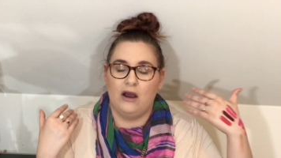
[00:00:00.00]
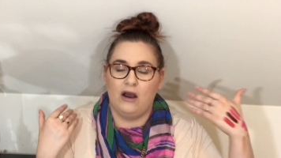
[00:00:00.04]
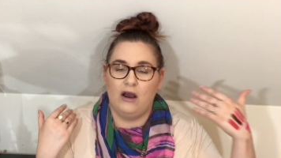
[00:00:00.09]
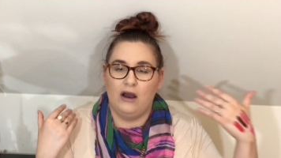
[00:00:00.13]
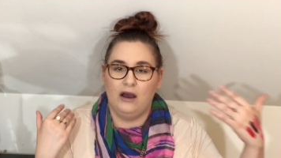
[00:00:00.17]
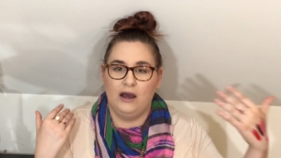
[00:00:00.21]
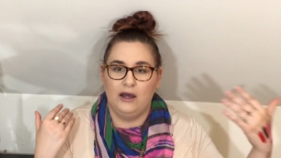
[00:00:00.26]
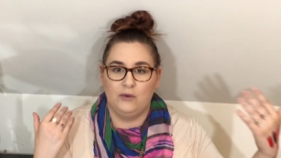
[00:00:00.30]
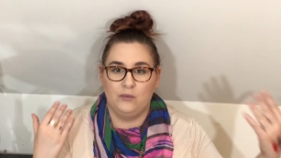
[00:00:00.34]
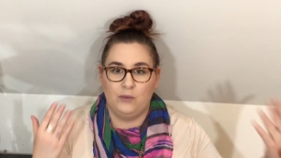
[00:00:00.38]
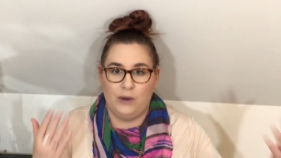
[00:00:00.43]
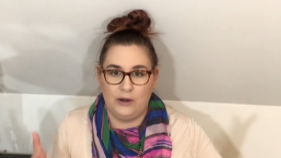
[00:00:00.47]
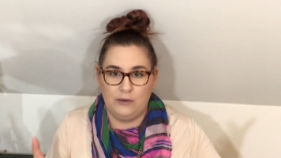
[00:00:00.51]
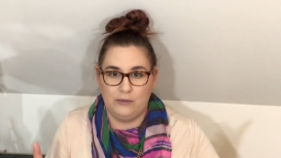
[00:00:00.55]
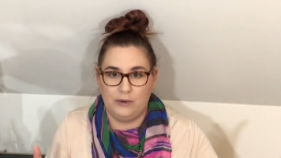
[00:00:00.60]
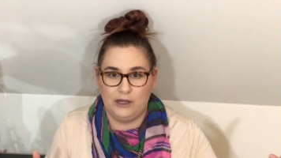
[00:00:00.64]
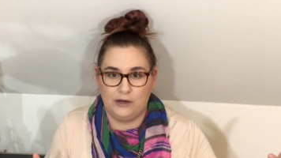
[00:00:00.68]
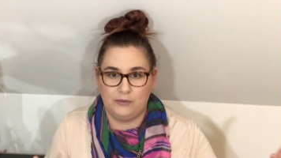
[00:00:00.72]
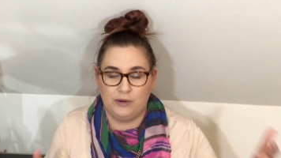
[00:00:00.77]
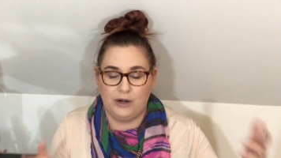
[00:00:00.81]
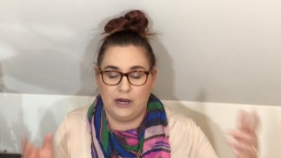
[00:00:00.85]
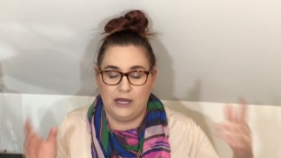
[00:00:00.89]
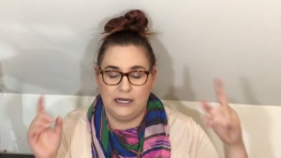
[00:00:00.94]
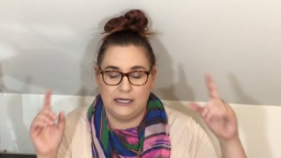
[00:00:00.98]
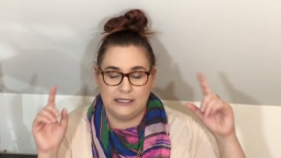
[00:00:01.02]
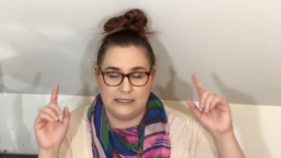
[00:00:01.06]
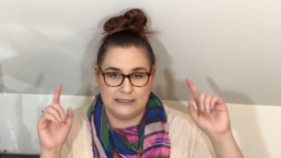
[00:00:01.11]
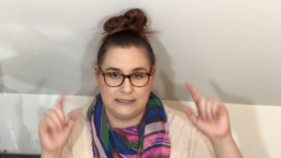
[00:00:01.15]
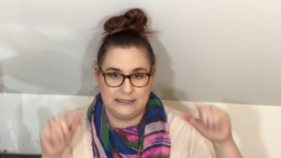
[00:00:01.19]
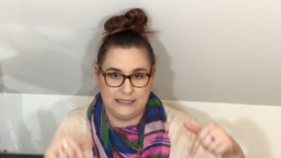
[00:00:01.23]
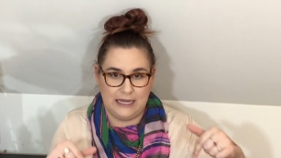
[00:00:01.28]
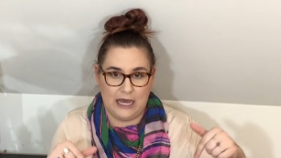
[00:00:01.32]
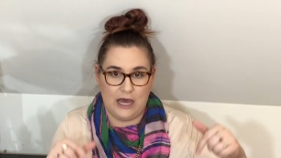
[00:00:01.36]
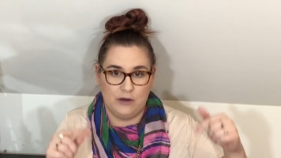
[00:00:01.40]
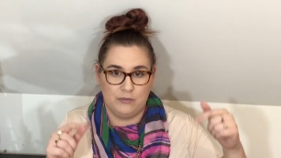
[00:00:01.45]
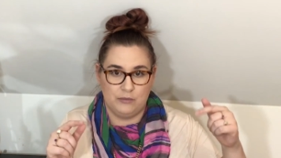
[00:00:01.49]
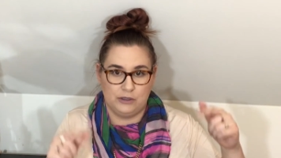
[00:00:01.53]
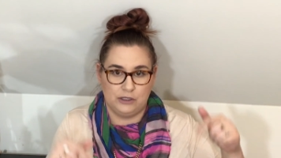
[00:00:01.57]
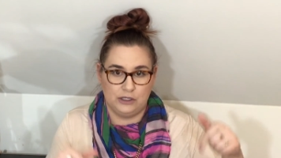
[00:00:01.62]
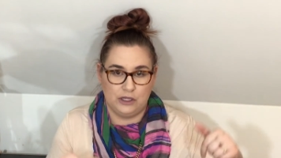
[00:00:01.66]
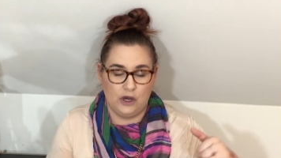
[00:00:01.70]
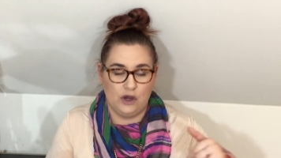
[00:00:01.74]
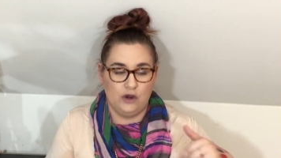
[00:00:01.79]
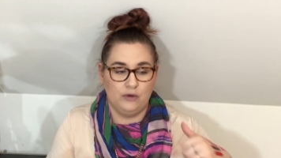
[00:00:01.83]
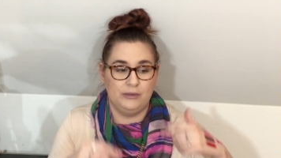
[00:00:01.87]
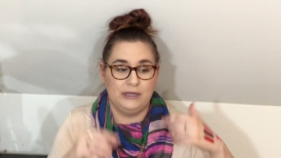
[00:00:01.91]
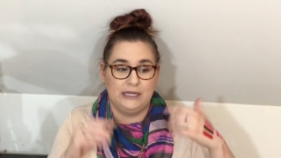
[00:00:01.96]
on Wet n Wild products down
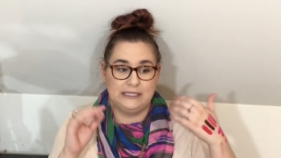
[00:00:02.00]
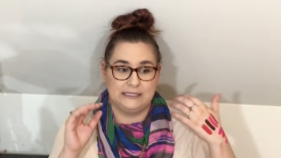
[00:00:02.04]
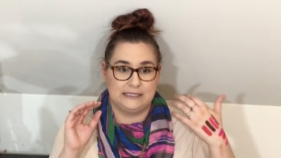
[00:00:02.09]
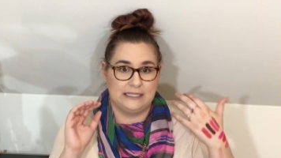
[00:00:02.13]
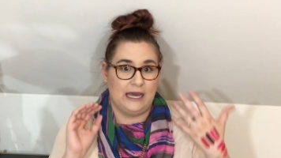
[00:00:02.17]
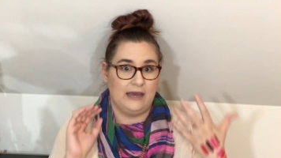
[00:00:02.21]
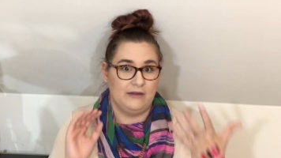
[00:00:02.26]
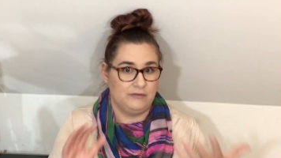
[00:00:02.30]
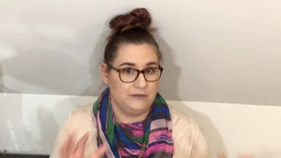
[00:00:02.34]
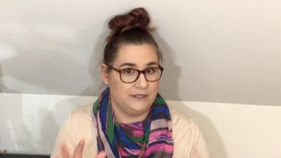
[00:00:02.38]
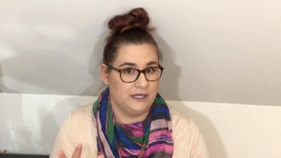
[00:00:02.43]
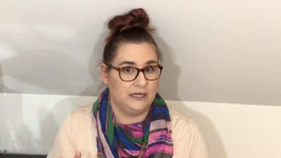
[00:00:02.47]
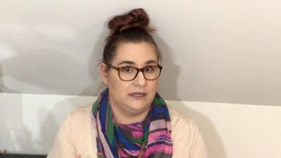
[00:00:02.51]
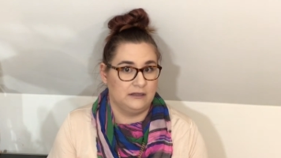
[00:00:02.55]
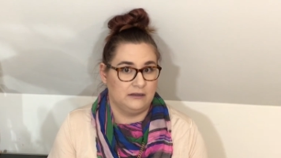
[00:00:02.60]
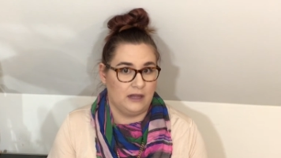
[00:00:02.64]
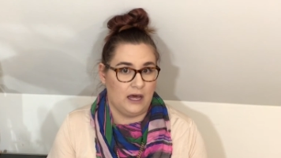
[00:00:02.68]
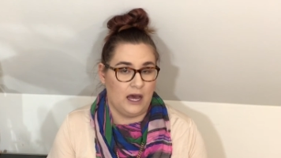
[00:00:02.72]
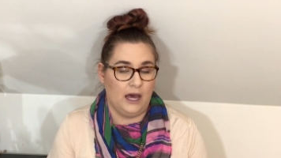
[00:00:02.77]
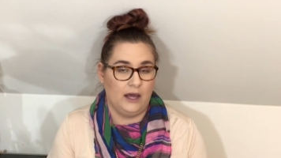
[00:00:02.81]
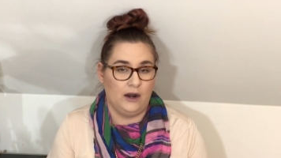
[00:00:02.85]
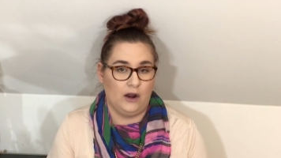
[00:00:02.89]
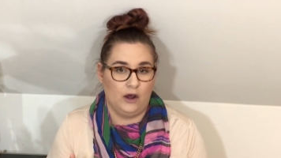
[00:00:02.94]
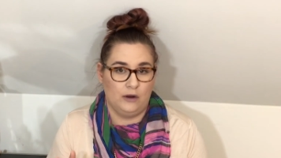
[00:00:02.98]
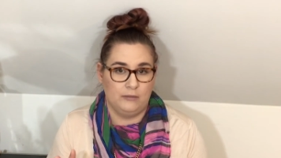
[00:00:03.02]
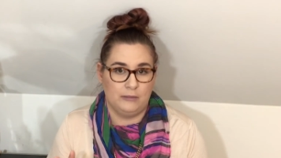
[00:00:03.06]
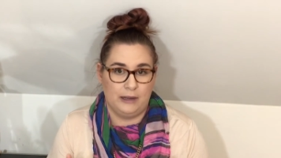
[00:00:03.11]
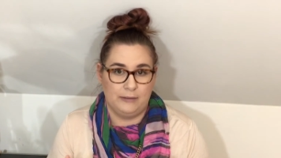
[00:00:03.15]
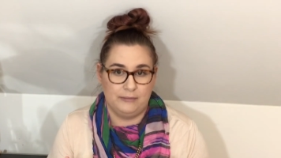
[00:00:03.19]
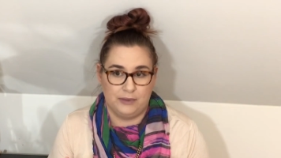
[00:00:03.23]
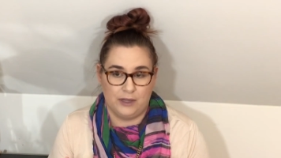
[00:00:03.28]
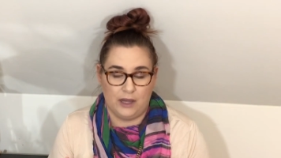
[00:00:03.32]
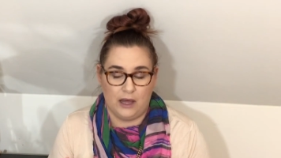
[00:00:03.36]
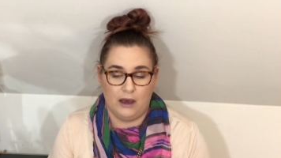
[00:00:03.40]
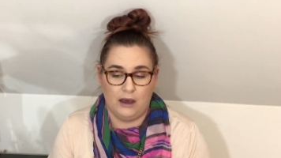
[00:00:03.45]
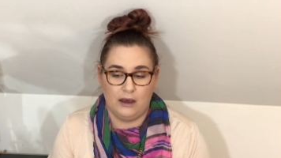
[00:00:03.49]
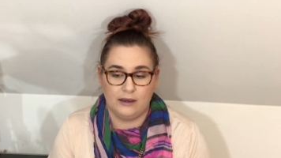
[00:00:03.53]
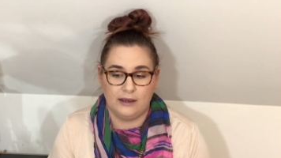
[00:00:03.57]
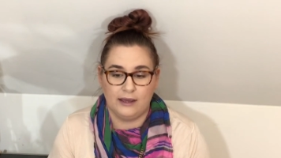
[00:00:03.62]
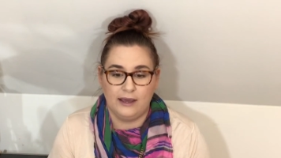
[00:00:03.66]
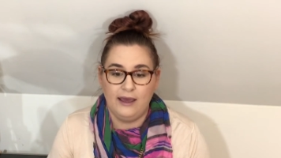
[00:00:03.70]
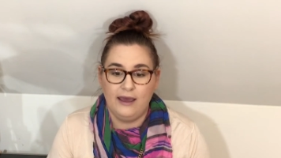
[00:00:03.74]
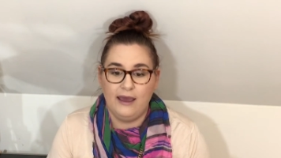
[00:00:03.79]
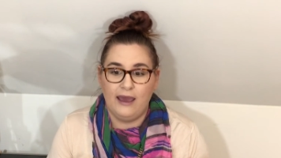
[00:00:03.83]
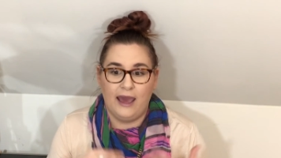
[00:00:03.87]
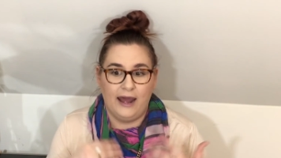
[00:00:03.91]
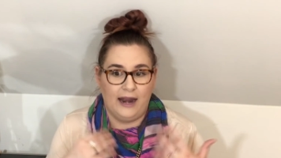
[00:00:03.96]
below because I've done a lot on my blog
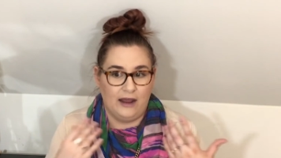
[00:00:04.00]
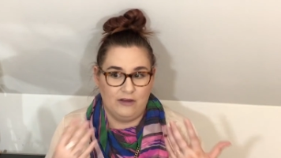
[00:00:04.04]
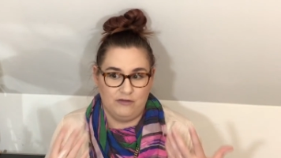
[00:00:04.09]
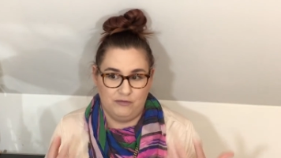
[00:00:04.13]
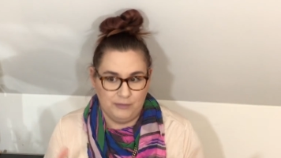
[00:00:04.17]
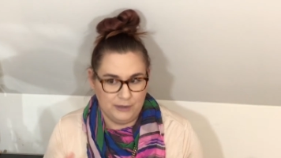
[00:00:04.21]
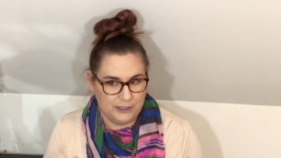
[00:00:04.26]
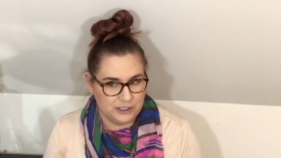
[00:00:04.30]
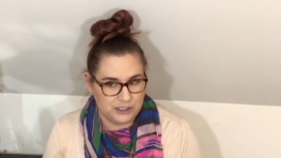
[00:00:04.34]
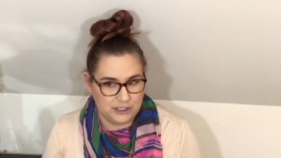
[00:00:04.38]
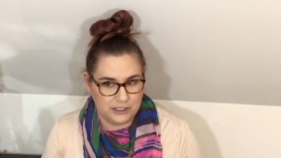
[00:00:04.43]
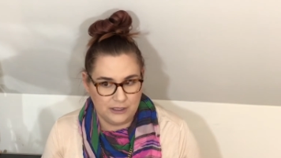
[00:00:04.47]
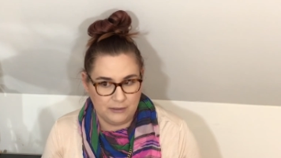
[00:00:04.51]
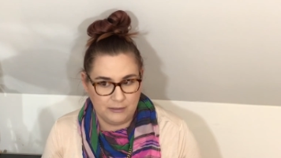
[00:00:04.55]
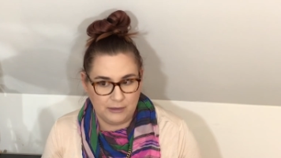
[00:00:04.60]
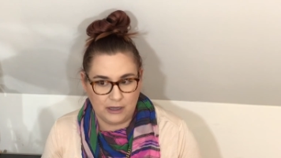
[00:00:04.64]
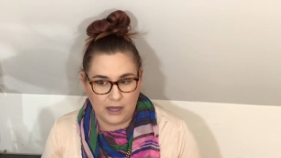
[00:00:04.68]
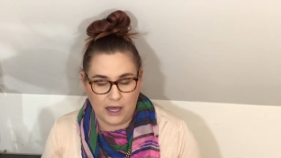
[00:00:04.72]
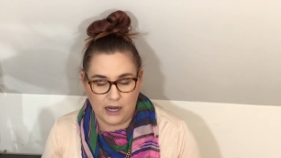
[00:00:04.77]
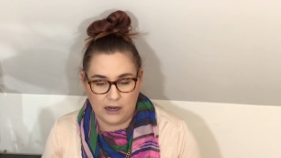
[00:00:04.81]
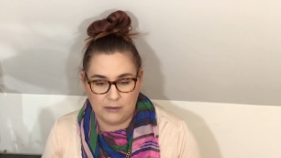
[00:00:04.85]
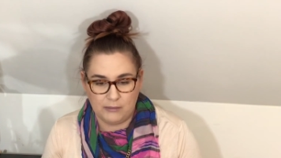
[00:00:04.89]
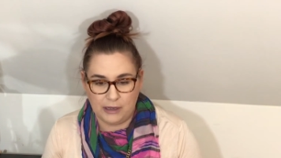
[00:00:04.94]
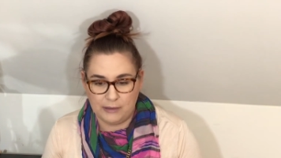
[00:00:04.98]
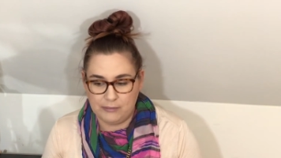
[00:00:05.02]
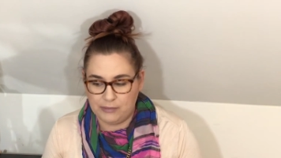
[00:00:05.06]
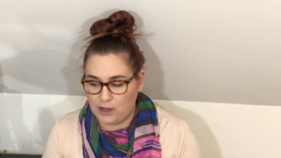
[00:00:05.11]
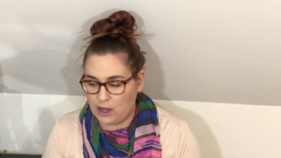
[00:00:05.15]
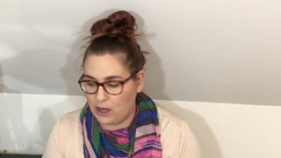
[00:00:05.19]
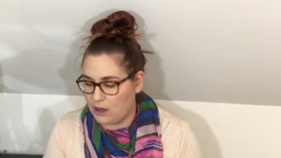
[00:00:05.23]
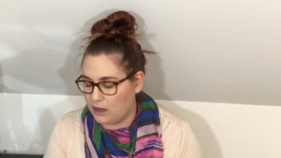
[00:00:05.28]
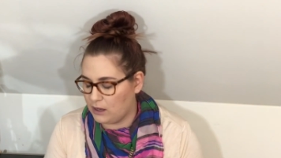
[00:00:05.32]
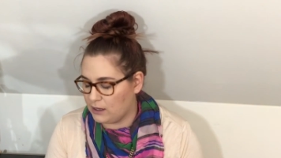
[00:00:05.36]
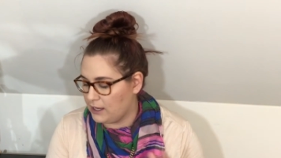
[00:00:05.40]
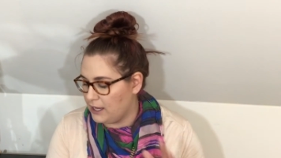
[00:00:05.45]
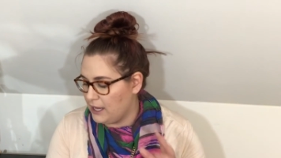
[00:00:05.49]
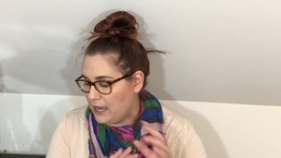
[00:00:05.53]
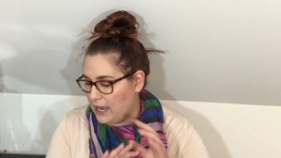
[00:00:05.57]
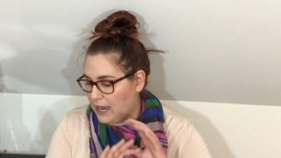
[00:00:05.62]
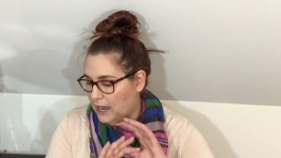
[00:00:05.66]
and I've mentioned them a lot on my blog.